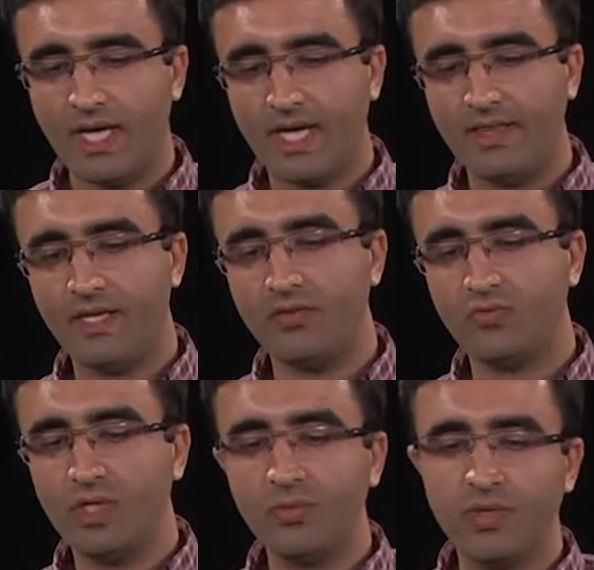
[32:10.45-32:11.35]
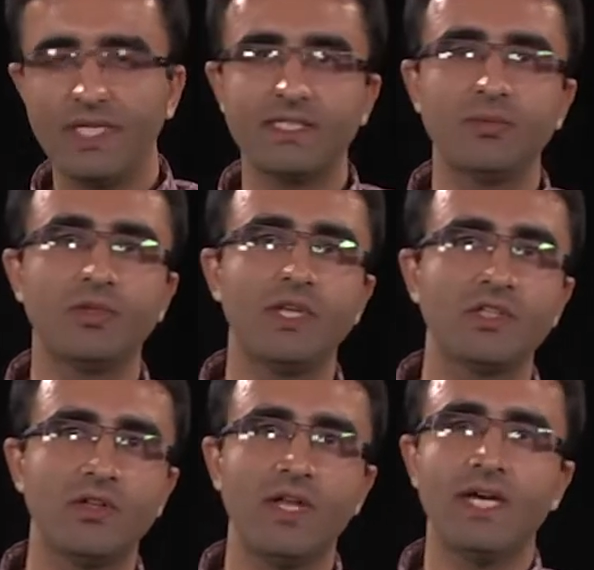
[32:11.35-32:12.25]
and then replace the
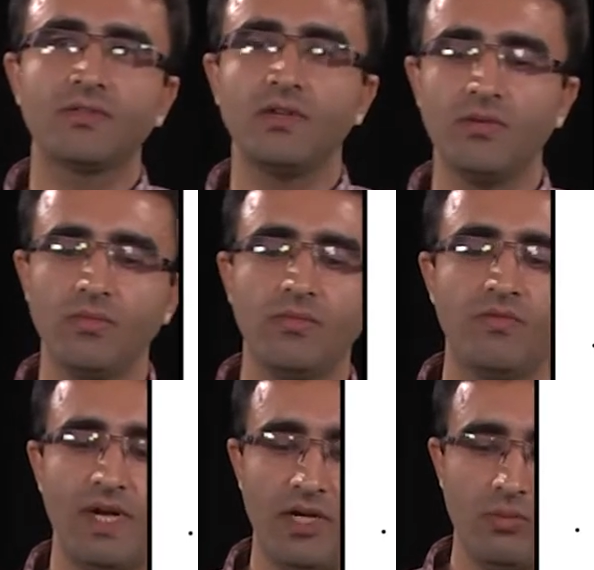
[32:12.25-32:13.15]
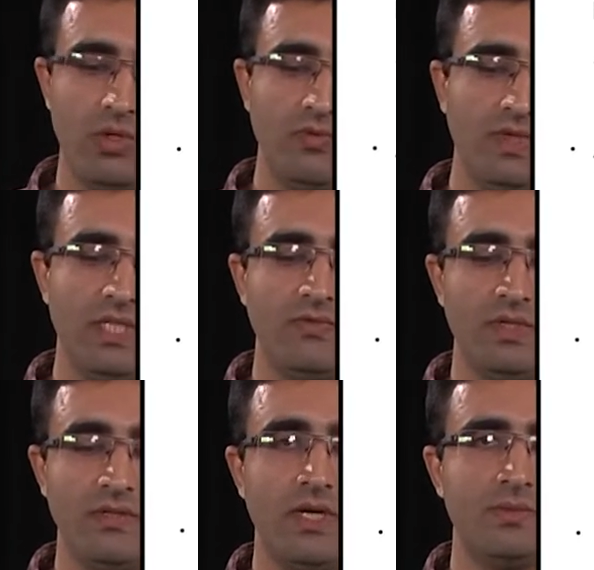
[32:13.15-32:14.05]
potential outcome variable with,
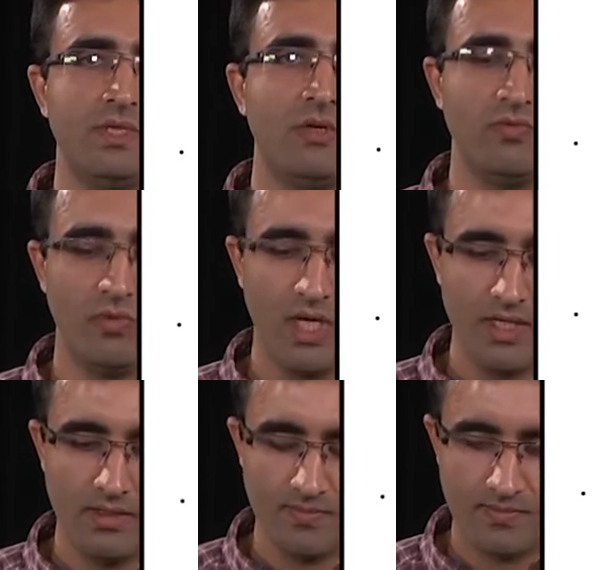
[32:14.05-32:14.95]
with observed y.